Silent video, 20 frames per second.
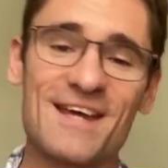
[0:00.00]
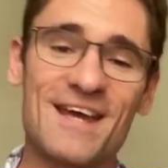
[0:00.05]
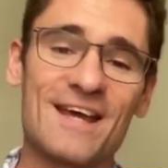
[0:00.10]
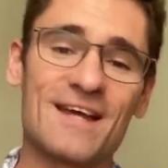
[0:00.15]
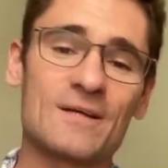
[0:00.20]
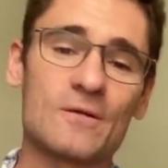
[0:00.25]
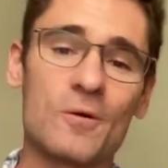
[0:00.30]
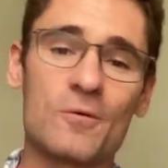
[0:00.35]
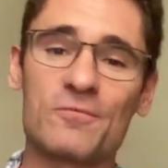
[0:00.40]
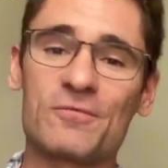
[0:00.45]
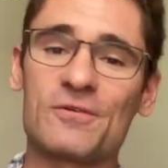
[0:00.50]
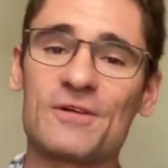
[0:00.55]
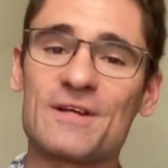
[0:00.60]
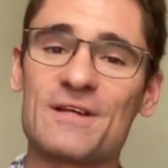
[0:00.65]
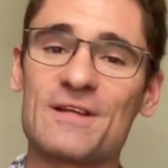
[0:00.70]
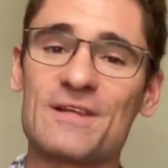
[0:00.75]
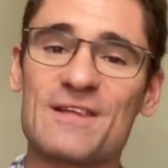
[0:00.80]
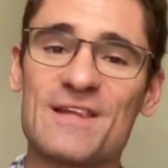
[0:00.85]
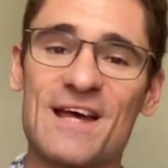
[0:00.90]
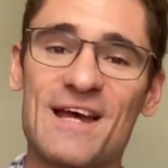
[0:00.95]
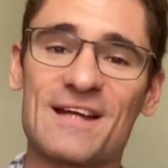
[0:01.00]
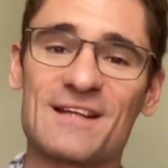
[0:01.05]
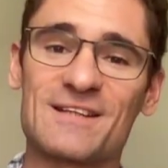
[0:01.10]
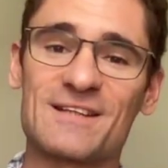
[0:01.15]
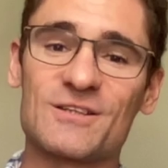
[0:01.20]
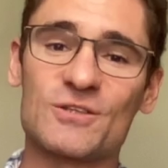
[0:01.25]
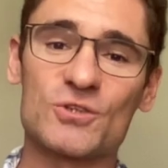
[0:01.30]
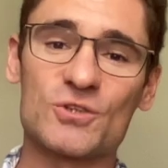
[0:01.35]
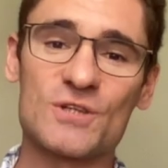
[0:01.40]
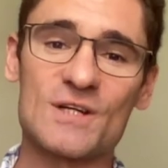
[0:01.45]
and hopefully that
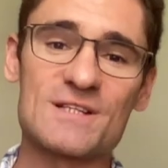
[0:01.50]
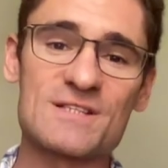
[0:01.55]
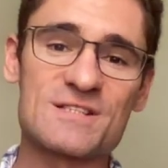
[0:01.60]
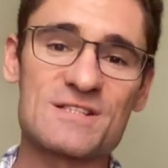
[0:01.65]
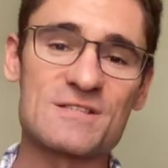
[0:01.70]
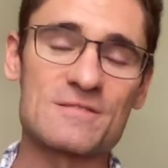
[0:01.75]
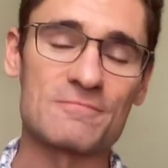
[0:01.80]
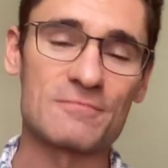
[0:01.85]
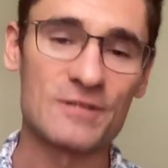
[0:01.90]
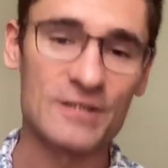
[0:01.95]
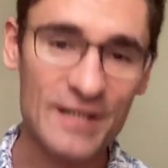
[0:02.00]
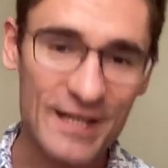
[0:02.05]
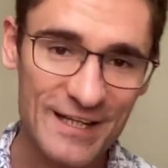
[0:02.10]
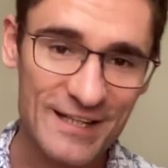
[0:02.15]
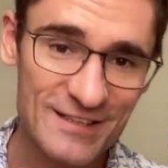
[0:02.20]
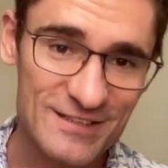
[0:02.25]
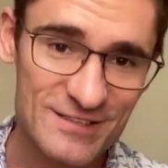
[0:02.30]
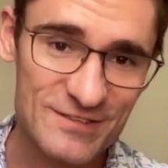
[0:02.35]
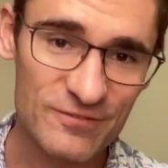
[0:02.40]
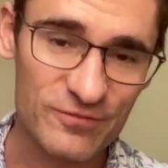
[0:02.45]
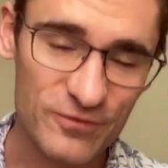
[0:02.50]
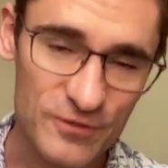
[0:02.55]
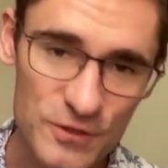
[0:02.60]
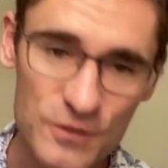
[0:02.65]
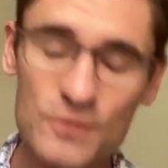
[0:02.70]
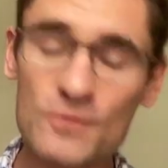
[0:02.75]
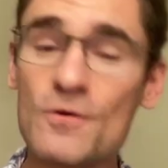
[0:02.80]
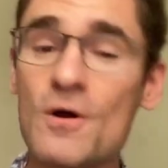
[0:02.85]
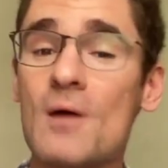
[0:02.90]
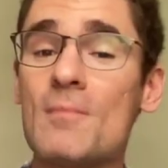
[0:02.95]
can shed some light for
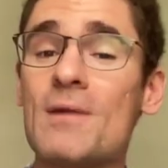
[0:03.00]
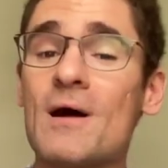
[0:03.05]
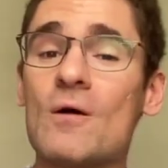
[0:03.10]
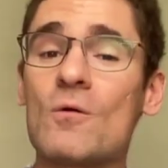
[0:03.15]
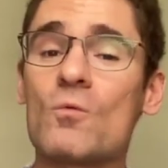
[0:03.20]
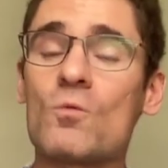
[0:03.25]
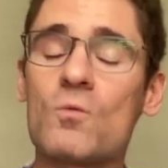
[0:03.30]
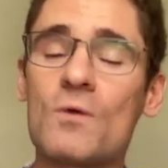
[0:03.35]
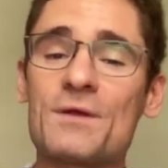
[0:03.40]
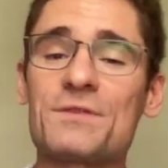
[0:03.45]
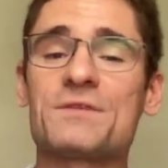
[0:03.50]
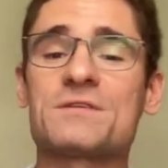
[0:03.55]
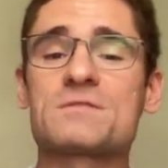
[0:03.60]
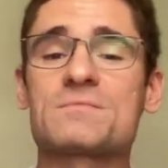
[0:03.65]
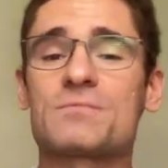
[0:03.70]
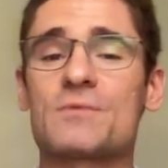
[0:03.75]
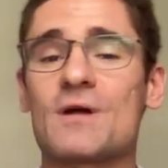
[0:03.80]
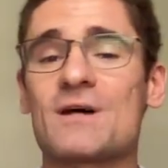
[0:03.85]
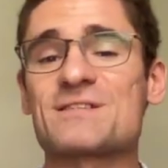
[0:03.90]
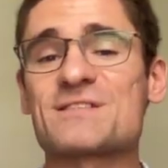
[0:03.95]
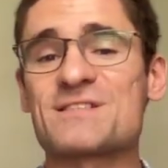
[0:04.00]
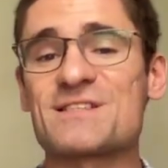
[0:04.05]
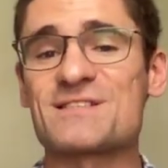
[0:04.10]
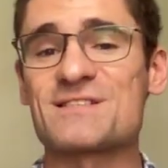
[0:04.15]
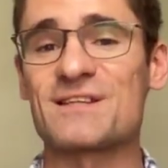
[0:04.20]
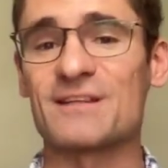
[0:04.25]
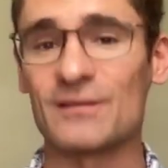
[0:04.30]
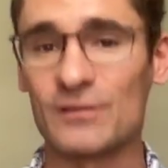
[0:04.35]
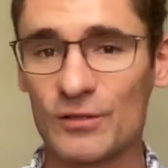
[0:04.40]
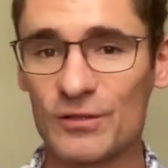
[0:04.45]
you about what this process
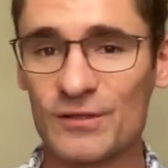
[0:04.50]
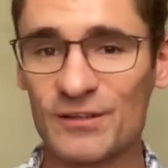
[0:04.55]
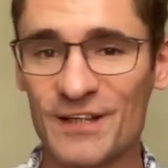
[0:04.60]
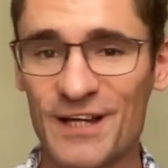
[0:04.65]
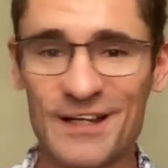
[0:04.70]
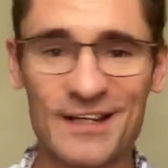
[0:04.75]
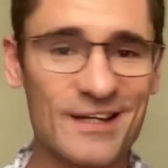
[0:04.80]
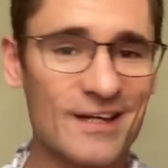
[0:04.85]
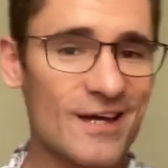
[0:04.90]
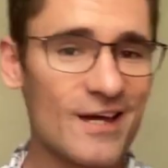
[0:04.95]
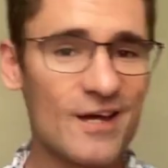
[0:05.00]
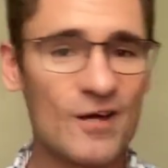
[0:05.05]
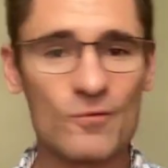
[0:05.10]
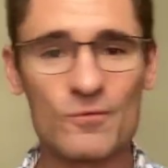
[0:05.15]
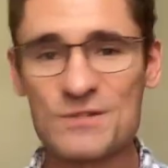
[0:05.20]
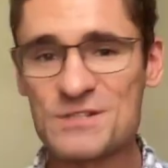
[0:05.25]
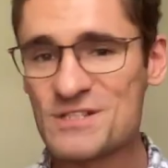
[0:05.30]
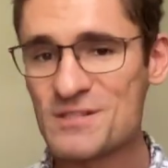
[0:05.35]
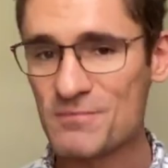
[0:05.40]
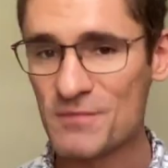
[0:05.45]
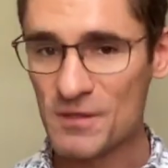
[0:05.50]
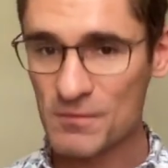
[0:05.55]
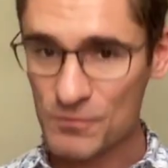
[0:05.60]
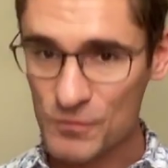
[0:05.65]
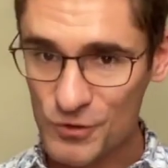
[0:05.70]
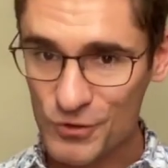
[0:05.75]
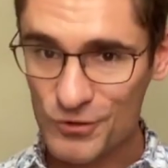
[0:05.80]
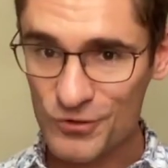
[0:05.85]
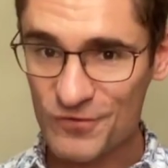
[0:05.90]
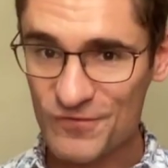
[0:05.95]
can look like, what some of the
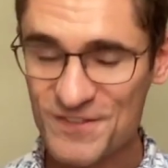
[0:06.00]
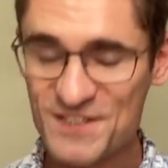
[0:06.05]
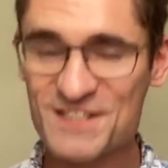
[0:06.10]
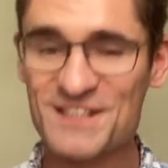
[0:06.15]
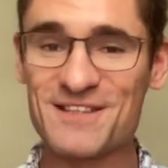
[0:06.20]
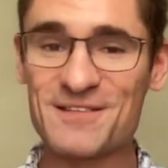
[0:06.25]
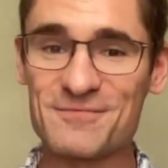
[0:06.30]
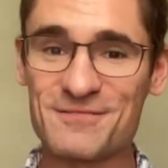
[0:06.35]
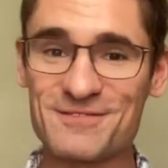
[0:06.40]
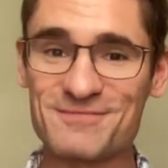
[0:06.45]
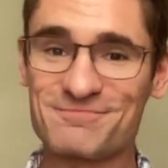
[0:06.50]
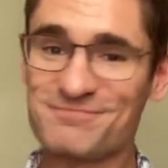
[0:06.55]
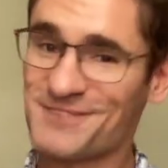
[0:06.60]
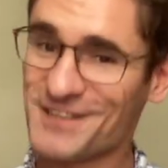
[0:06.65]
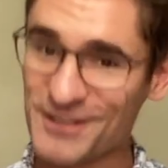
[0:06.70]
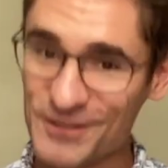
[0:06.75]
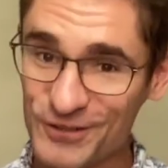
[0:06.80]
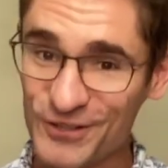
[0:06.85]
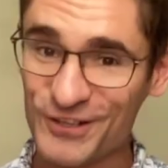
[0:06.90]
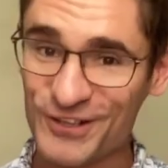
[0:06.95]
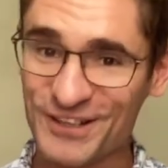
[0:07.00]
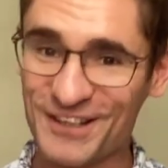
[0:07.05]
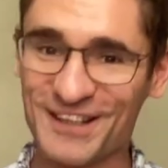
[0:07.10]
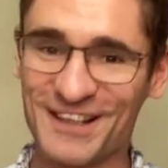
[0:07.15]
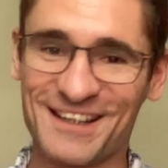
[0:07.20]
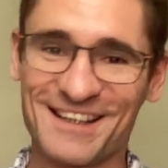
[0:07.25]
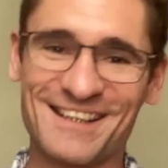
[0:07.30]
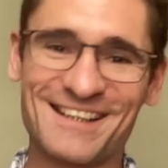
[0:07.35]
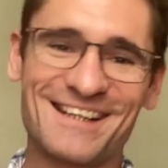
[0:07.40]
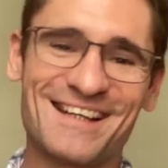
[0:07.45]
moves can look
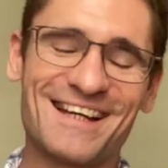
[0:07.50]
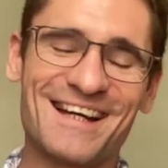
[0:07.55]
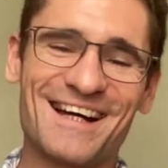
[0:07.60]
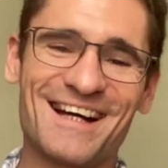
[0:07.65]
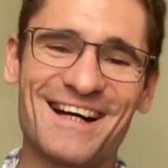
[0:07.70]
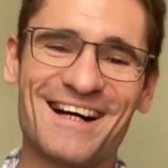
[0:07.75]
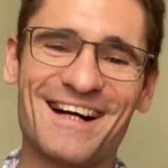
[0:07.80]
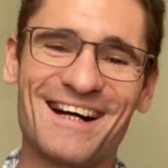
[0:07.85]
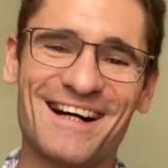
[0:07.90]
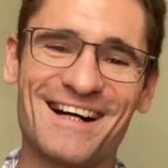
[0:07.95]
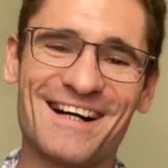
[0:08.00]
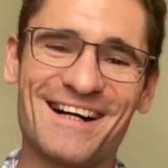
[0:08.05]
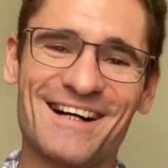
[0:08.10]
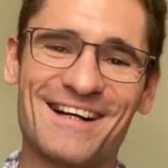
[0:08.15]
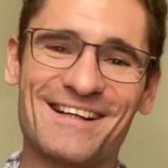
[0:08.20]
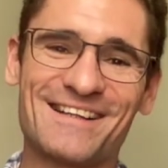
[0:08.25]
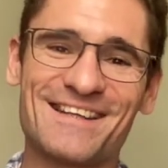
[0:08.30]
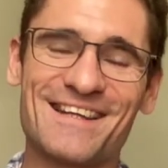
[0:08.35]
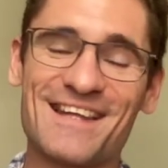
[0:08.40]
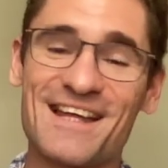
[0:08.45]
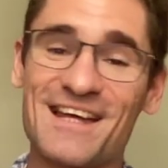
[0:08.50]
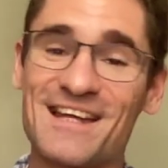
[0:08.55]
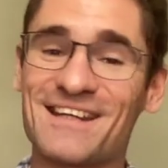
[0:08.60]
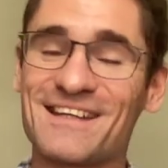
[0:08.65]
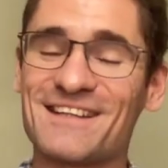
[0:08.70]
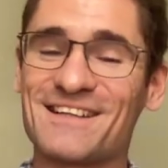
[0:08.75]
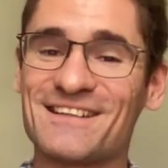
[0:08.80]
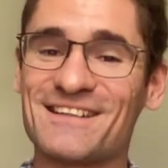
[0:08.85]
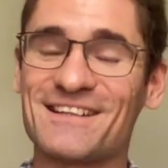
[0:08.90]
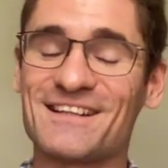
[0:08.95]
like that
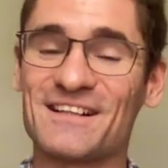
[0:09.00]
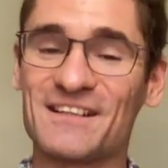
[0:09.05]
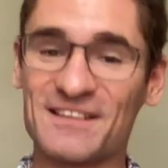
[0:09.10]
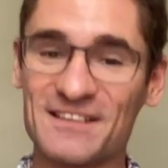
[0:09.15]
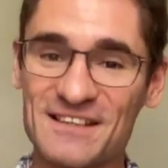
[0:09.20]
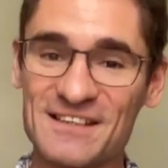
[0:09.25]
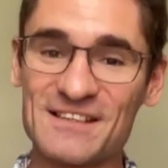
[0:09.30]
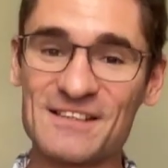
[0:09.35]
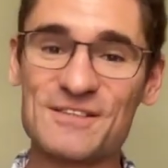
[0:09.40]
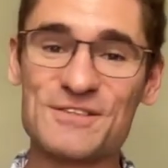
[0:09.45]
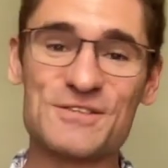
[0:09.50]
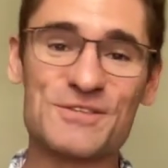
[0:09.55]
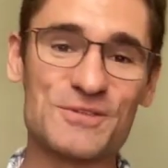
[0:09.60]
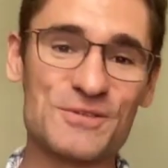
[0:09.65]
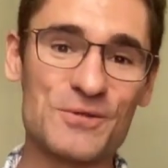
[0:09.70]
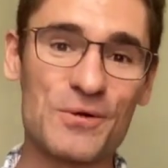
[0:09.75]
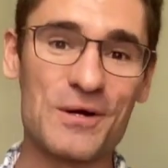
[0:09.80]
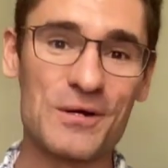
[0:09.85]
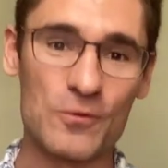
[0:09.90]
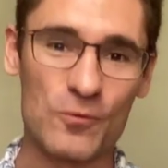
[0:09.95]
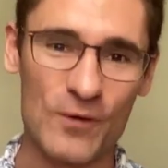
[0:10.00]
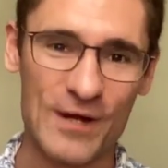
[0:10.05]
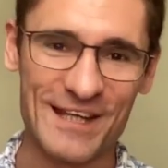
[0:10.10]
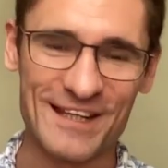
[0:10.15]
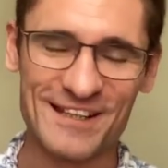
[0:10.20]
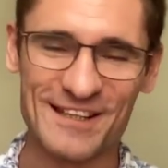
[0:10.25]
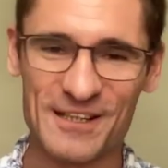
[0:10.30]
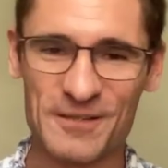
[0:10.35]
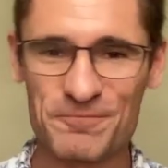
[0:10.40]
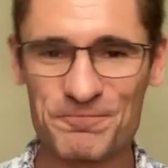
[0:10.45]
can lead to an
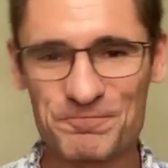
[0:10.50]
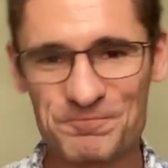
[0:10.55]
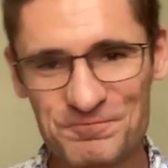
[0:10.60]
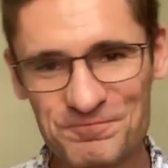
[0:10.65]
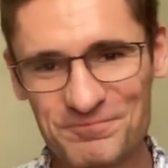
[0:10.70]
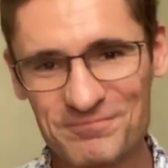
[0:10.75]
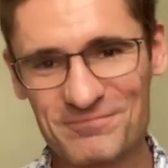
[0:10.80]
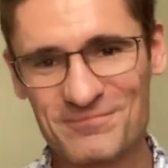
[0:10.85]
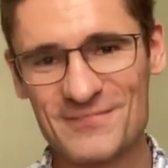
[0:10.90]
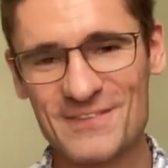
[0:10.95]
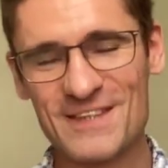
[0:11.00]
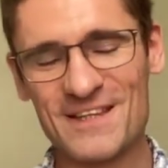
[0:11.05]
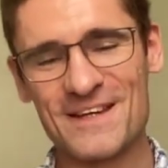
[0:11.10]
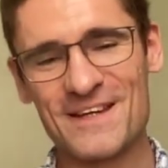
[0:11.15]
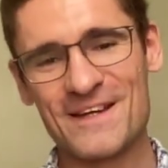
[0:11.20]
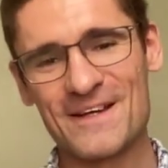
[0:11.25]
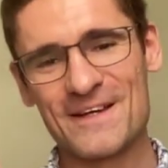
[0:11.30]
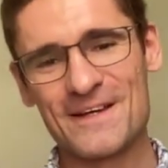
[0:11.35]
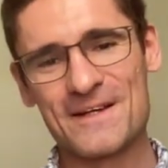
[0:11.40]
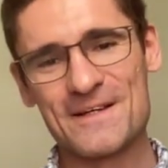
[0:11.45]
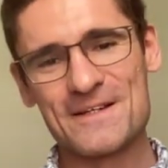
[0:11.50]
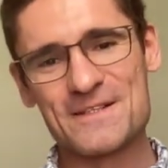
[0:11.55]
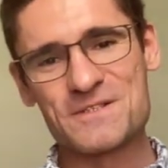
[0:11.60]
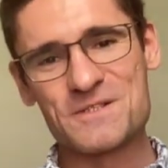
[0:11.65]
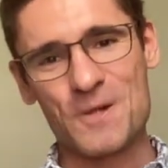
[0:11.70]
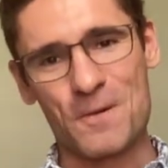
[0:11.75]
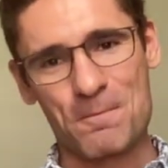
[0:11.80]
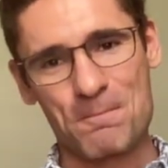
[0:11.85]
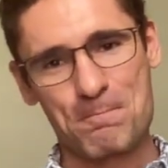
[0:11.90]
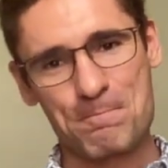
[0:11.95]
awakening. So,